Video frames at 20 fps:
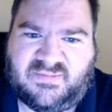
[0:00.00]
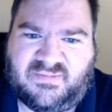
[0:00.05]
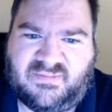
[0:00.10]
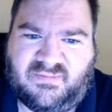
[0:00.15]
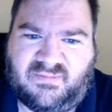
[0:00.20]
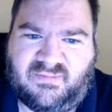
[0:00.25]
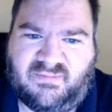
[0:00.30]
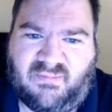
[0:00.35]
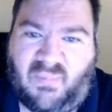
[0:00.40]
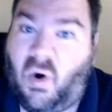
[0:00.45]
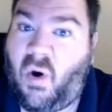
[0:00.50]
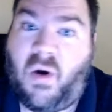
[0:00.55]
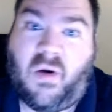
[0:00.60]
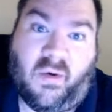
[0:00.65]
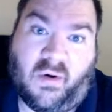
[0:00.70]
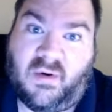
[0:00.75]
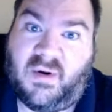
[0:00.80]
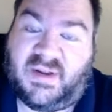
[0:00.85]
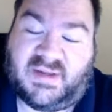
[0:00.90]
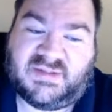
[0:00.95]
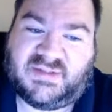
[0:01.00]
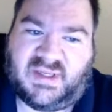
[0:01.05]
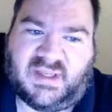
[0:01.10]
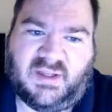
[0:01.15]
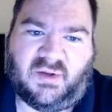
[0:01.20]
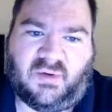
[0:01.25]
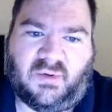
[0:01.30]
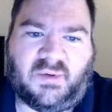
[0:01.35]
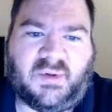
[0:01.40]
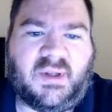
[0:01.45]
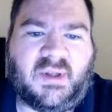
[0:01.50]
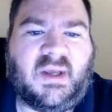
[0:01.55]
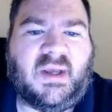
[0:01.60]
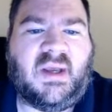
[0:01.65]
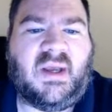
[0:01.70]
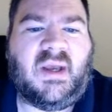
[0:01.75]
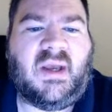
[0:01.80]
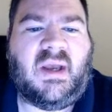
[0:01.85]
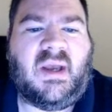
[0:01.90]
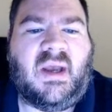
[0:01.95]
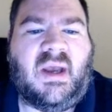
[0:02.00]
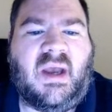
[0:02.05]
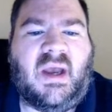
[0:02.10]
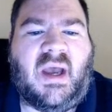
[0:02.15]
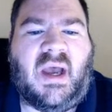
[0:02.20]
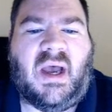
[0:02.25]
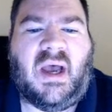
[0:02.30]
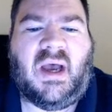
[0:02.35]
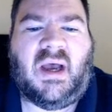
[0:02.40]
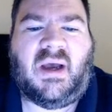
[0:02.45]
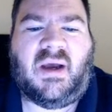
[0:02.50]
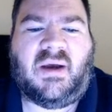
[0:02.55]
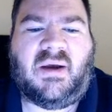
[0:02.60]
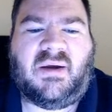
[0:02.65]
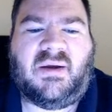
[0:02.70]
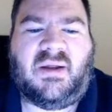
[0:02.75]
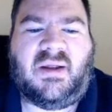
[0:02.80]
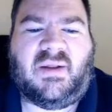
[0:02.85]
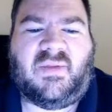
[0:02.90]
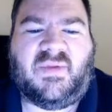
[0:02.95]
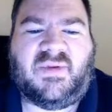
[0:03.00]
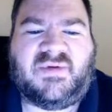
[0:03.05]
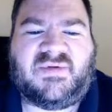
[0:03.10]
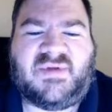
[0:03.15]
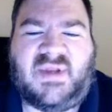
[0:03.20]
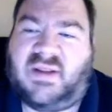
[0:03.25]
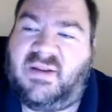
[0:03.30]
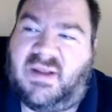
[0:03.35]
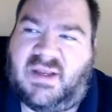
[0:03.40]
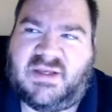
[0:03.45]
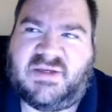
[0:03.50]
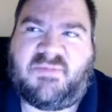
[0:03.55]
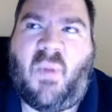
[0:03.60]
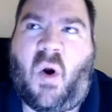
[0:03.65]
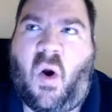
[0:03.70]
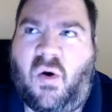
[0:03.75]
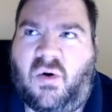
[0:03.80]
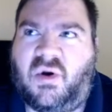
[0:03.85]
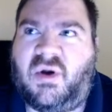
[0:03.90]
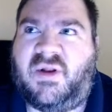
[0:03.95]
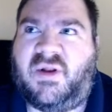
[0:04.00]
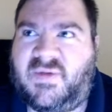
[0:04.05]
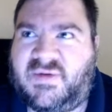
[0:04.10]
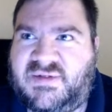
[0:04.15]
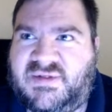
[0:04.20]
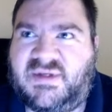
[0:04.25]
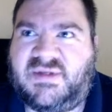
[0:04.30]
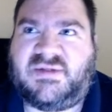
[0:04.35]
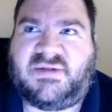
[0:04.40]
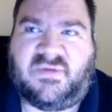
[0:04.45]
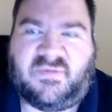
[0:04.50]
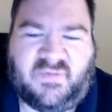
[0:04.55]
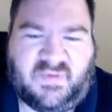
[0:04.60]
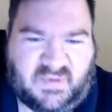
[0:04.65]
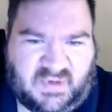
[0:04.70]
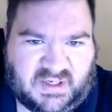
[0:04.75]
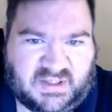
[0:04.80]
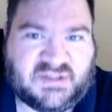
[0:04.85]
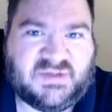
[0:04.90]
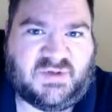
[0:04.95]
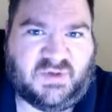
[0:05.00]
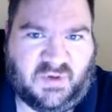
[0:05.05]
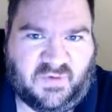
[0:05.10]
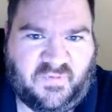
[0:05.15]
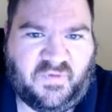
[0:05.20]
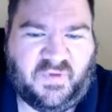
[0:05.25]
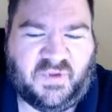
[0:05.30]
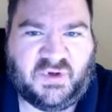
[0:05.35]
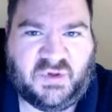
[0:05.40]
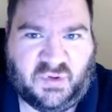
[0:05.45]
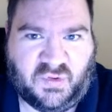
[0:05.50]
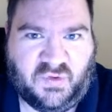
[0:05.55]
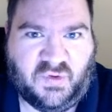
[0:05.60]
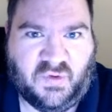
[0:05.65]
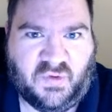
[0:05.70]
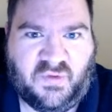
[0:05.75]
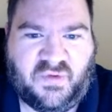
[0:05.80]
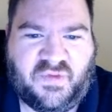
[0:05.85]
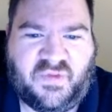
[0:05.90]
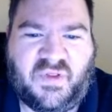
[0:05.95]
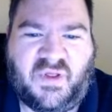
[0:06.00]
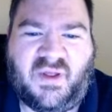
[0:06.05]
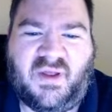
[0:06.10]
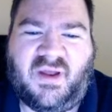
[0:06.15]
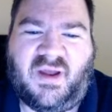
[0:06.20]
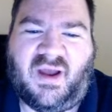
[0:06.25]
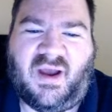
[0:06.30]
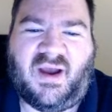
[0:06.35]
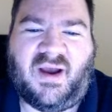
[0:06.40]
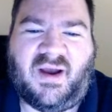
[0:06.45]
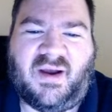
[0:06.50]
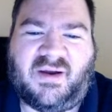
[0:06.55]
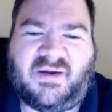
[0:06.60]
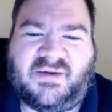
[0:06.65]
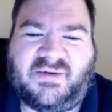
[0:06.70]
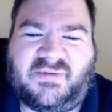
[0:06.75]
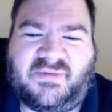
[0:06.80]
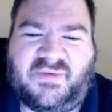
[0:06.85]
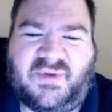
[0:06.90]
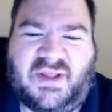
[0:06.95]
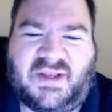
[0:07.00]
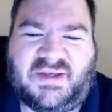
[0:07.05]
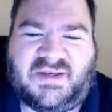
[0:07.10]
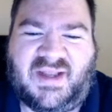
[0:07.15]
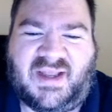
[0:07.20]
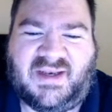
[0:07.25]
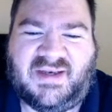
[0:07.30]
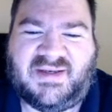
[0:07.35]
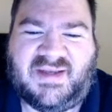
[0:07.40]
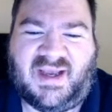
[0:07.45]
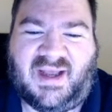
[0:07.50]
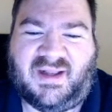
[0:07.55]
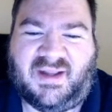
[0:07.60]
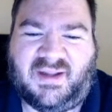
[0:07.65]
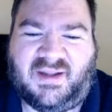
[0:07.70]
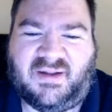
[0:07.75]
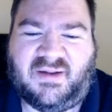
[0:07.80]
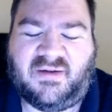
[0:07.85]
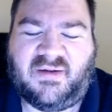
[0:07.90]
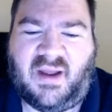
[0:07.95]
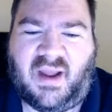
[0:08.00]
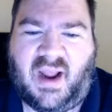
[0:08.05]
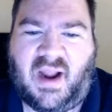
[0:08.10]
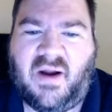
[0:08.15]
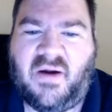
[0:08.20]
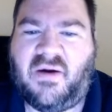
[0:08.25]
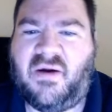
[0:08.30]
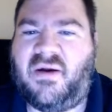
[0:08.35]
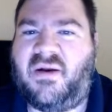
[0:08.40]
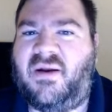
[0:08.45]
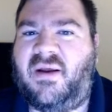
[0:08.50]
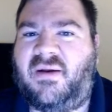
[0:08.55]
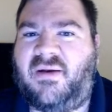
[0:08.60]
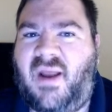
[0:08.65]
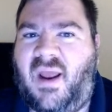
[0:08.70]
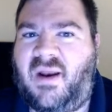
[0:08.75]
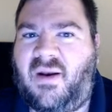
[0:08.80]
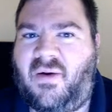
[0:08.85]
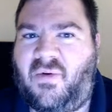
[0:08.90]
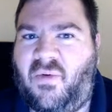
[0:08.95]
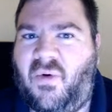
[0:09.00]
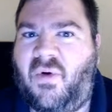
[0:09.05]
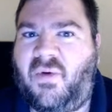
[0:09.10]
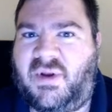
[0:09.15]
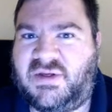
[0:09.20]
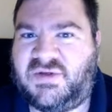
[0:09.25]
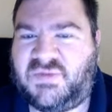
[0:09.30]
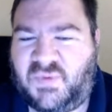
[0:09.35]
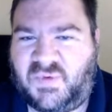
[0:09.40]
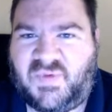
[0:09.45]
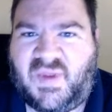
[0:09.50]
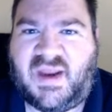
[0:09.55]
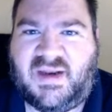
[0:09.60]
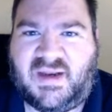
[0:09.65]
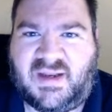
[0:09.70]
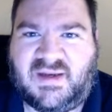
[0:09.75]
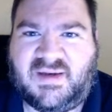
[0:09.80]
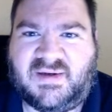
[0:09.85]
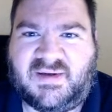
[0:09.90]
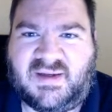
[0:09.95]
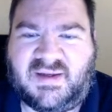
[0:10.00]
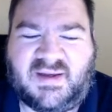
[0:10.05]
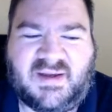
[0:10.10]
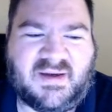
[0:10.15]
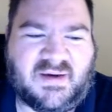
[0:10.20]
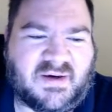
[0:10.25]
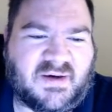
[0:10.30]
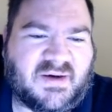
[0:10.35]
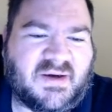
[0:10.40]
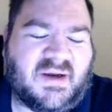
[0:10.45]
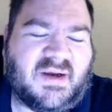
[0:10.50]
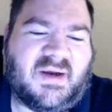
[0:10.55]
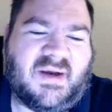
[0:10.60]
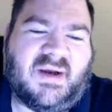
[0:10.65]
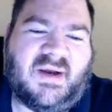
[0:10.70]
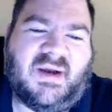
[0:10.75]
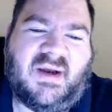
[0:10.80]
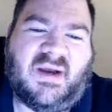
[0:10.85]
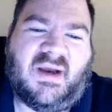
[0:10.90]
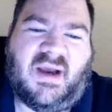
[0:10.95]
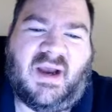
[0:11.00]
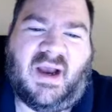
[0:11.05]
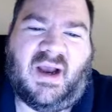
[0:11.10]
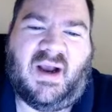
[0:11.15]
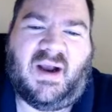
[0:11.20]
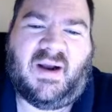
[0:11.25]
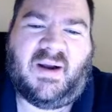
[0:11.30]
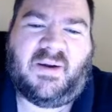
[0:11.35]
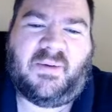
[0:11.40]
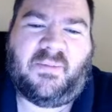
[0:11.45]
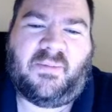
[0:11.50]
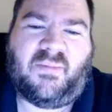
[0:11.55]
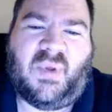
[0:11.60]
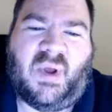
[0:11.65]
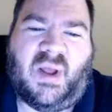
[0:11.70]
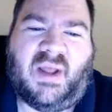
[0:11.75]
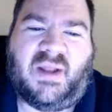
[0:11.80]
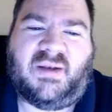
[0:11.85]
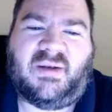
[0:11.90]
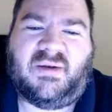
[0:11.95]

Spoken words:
martyred, he's killed. He's martyred in the sense of he stood for the truth in telling Herod and Herodias what they needed to hear. But